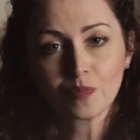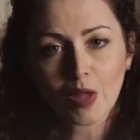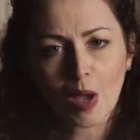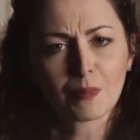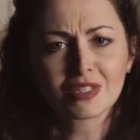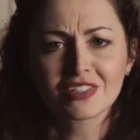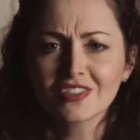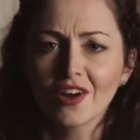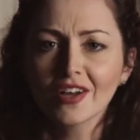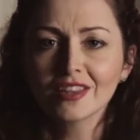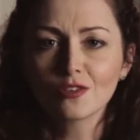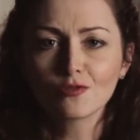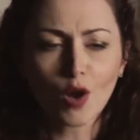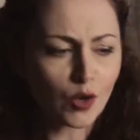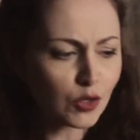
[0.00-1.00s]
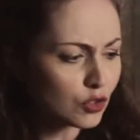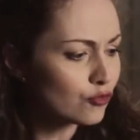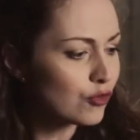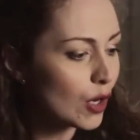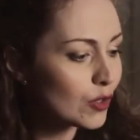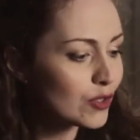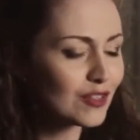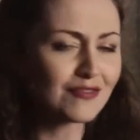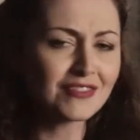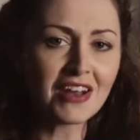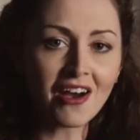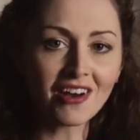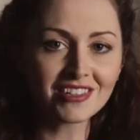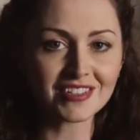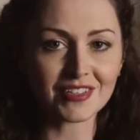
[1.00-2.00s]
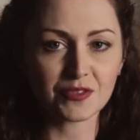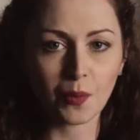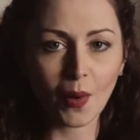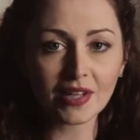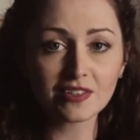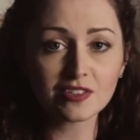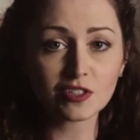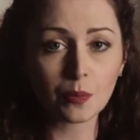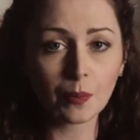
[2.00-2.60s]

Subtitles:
And beside the road are rows of nurses waiting to